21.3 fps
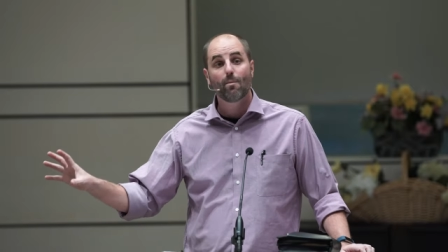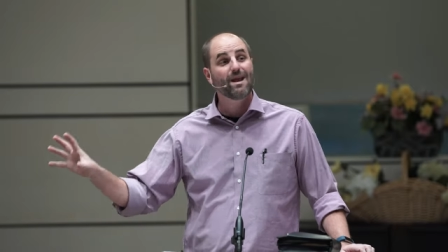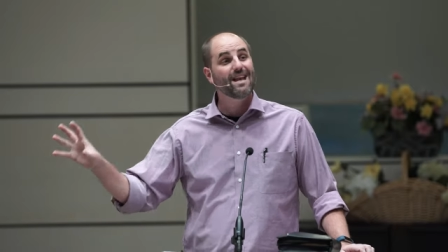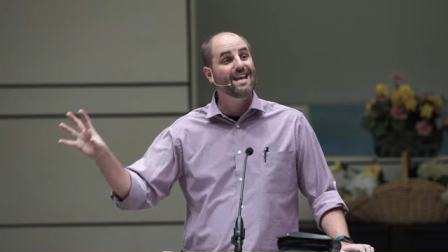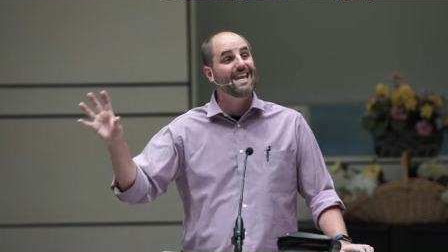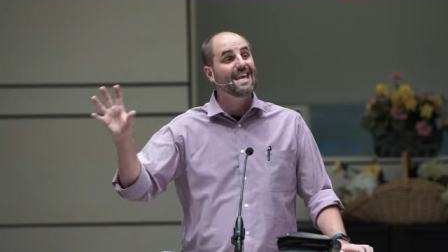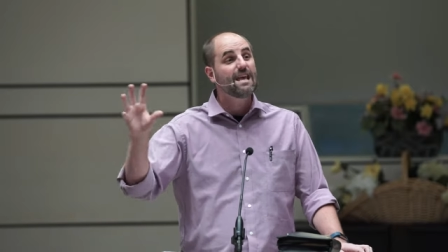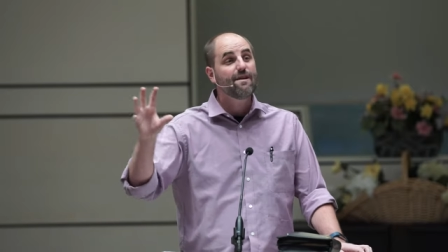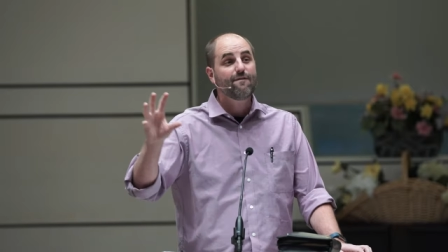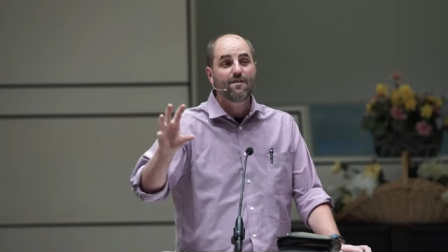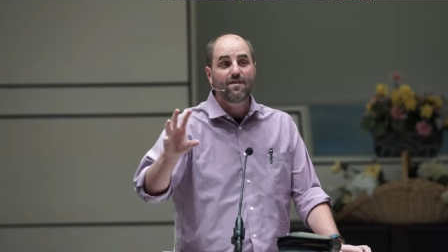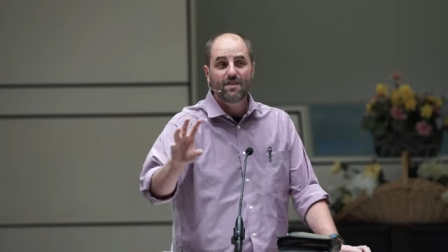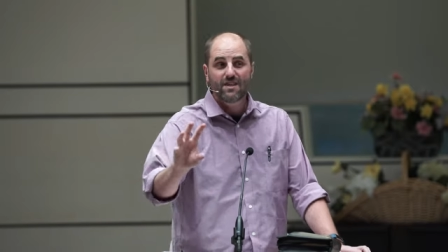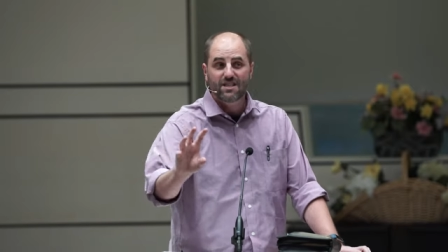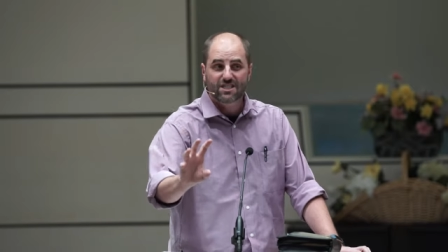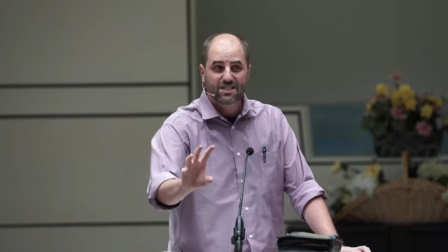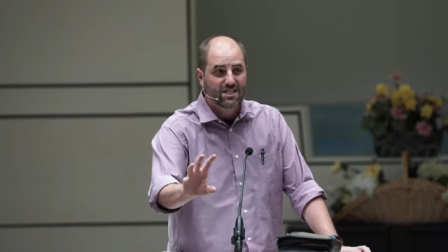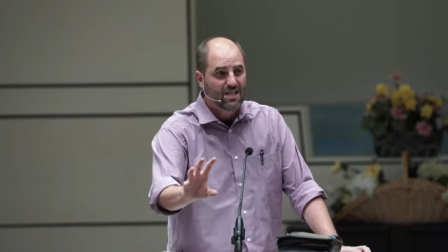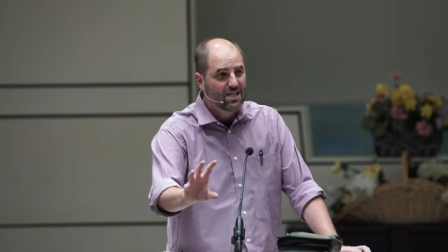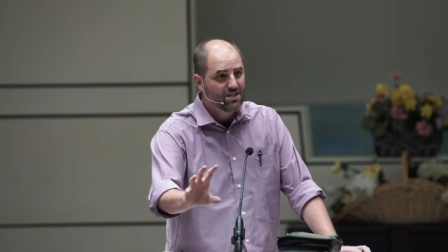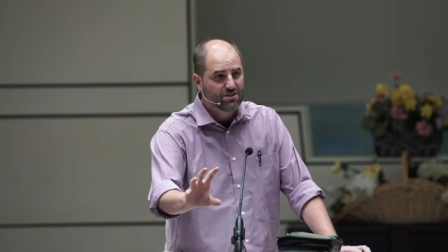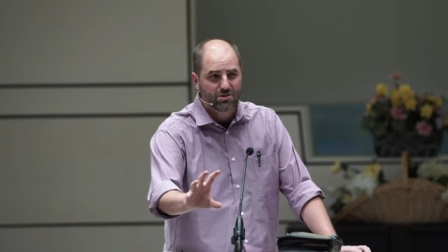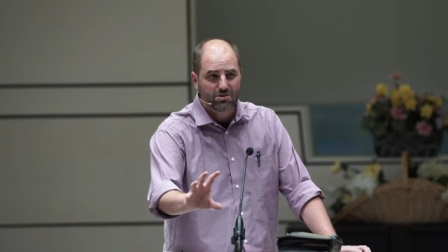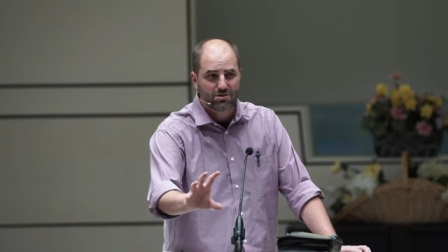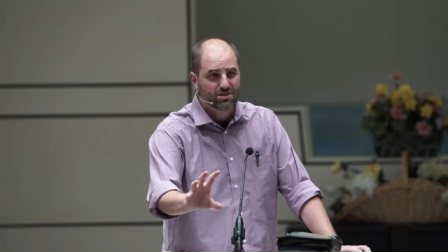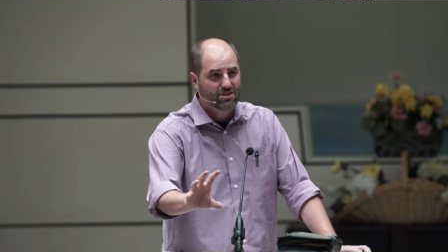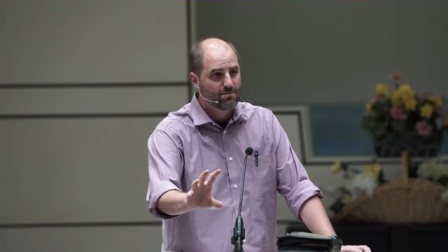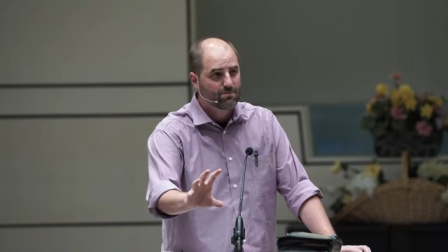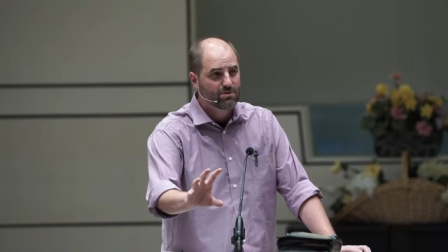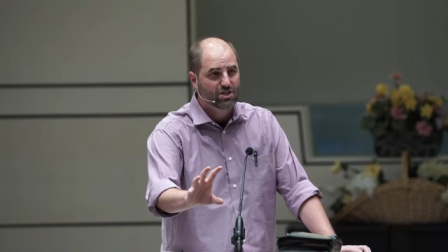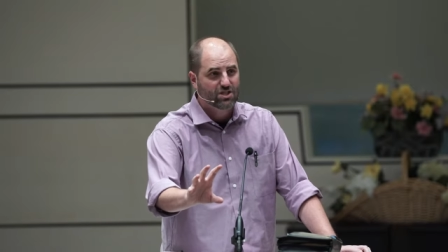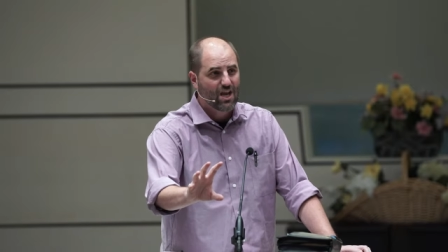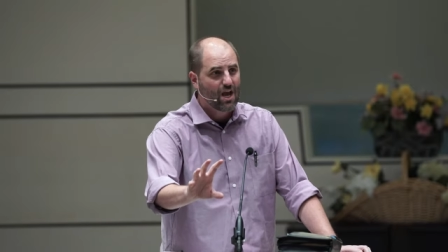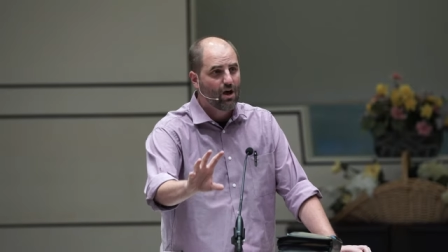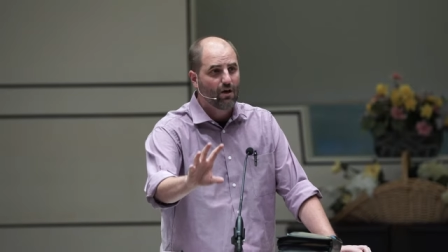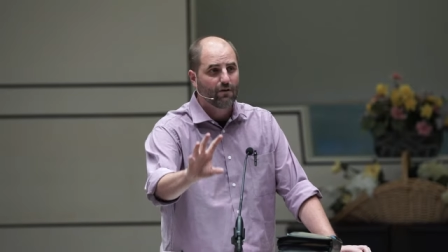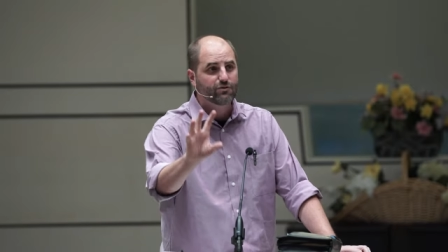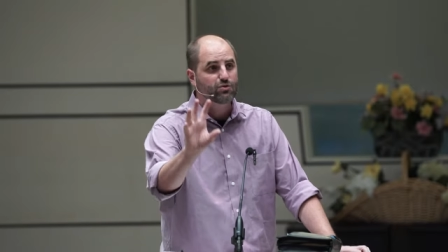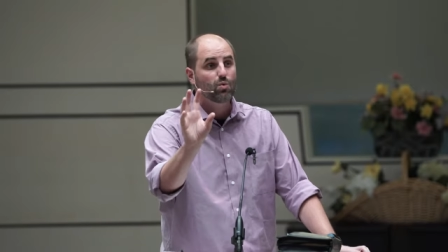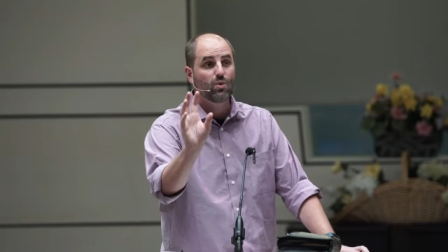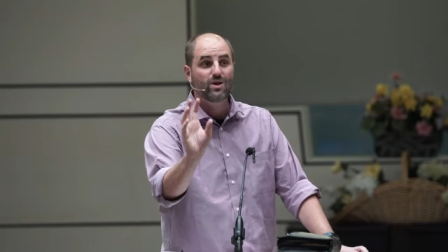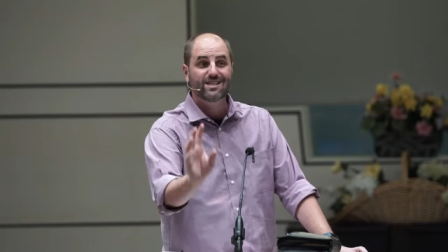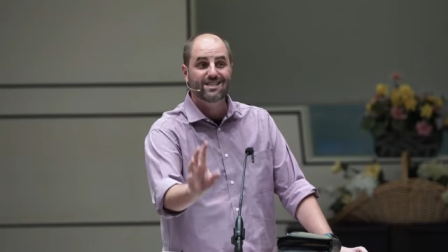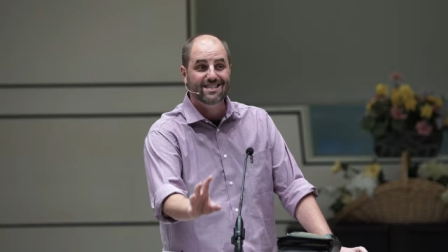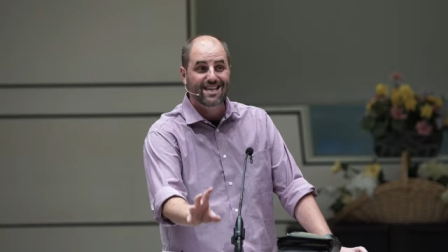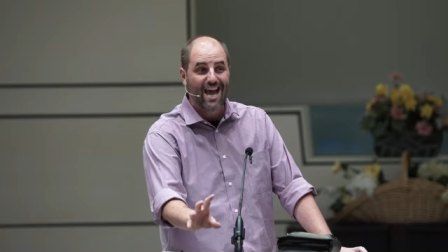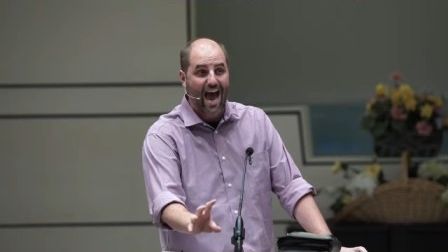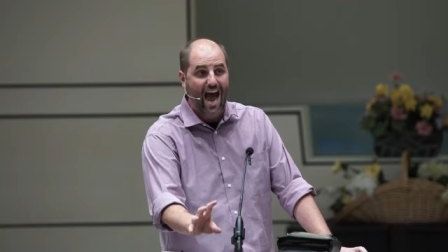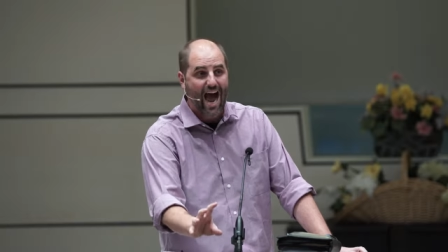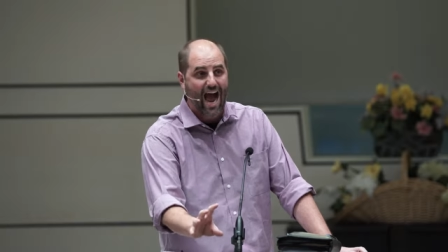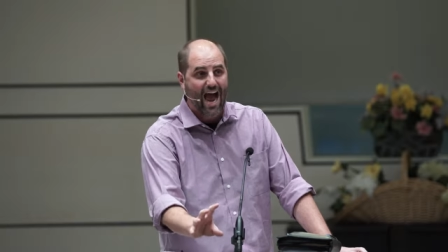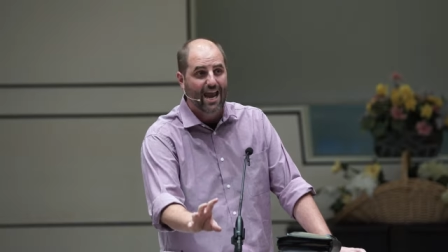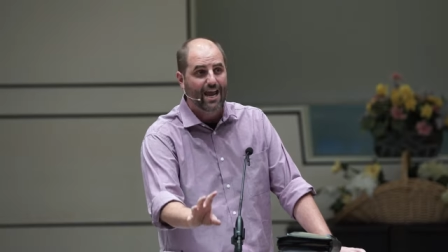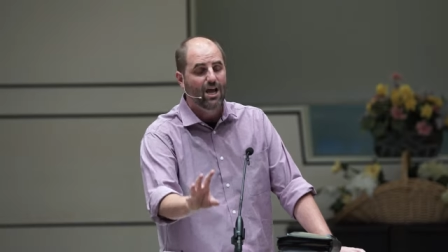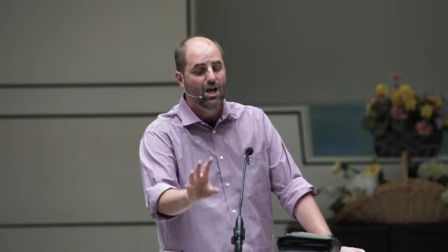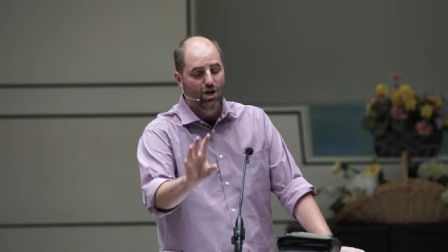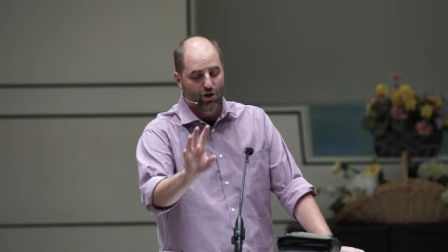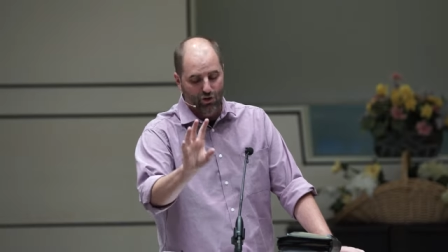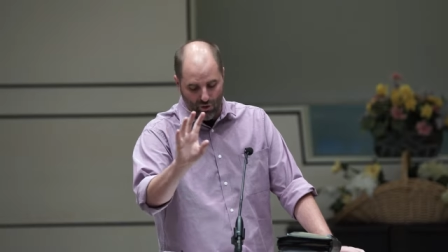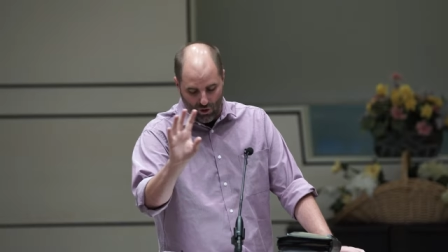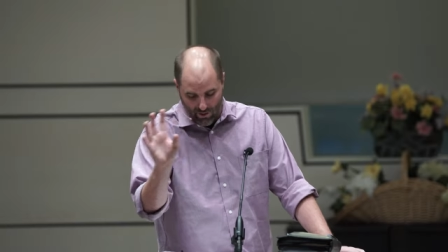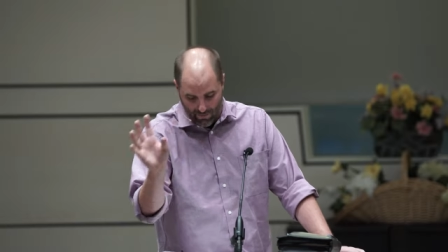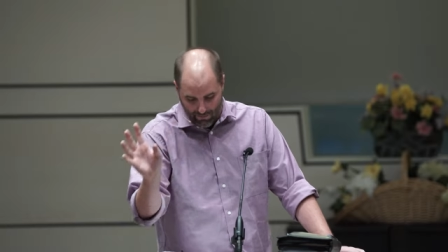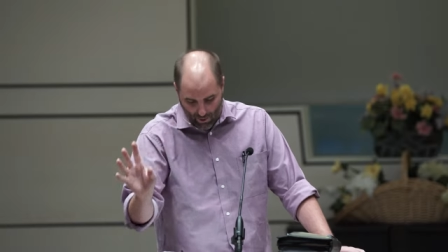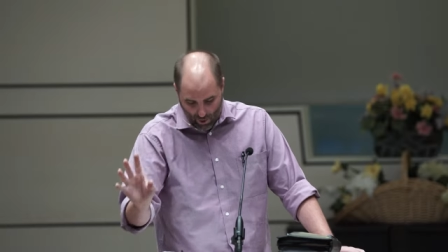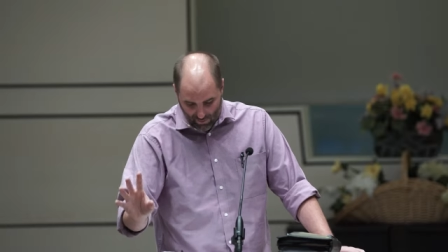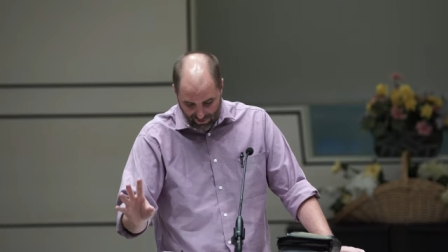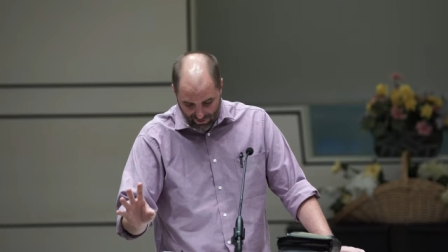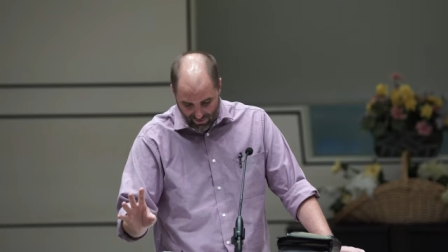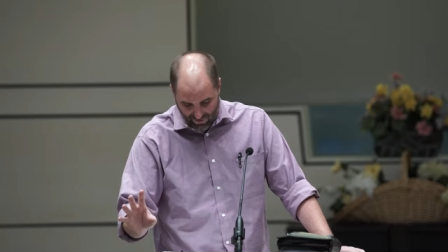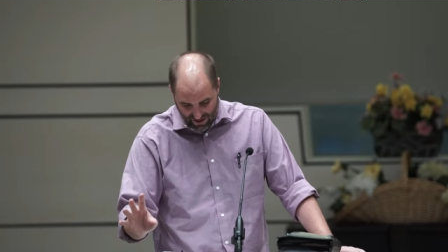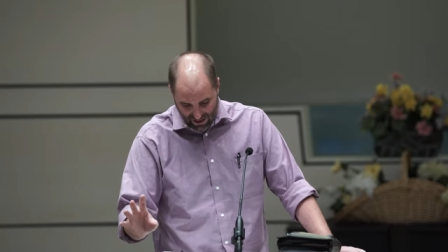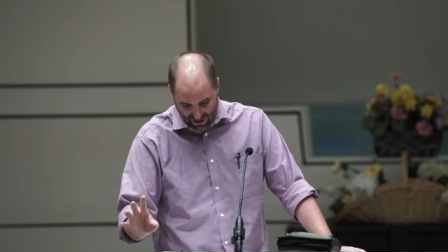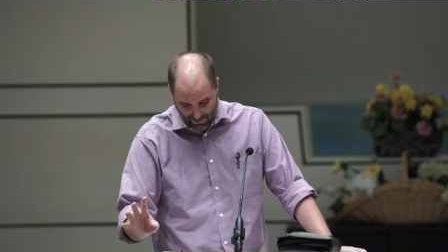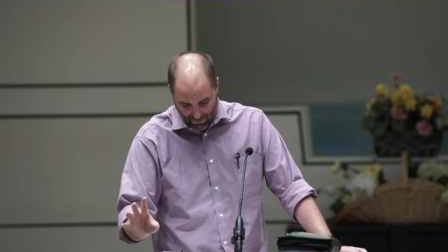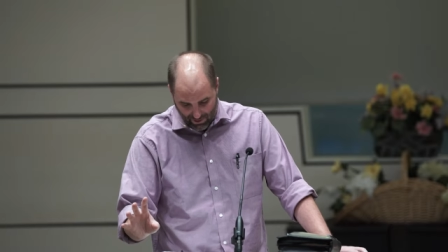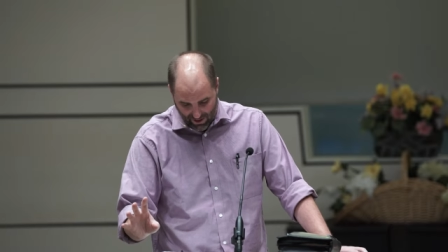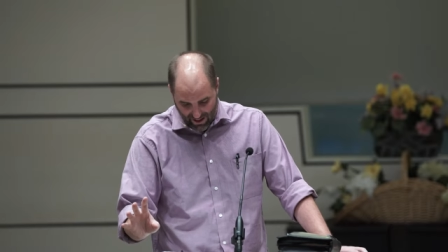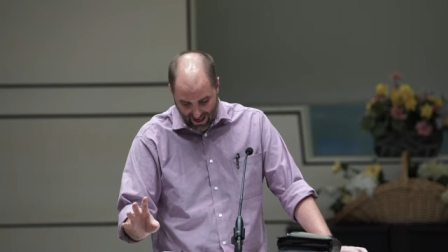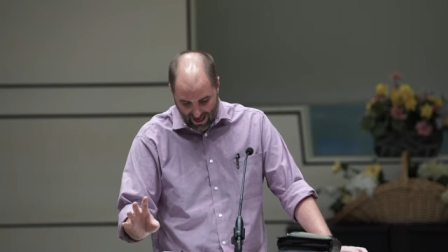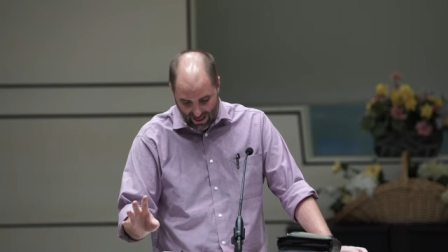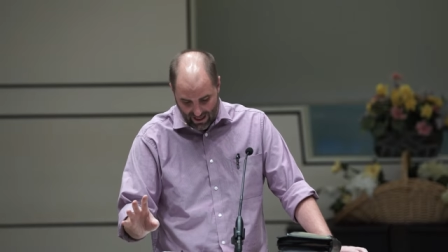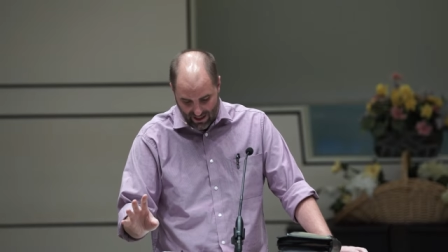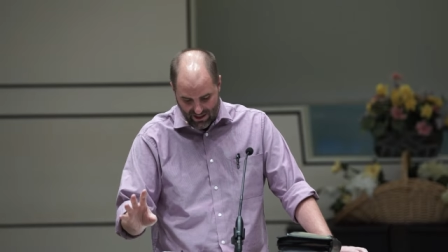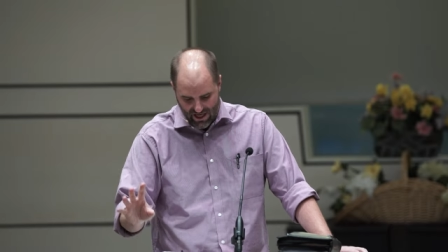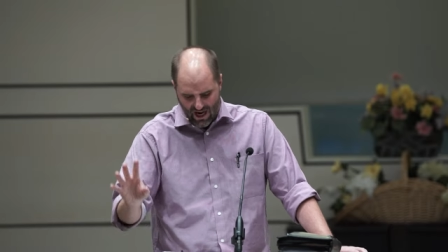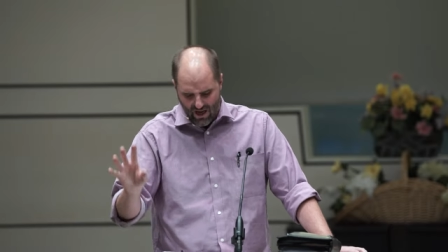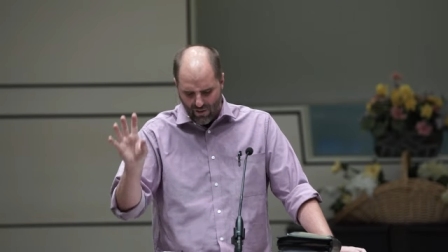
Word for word: and even the Caesars themselves would die during both of these plagues.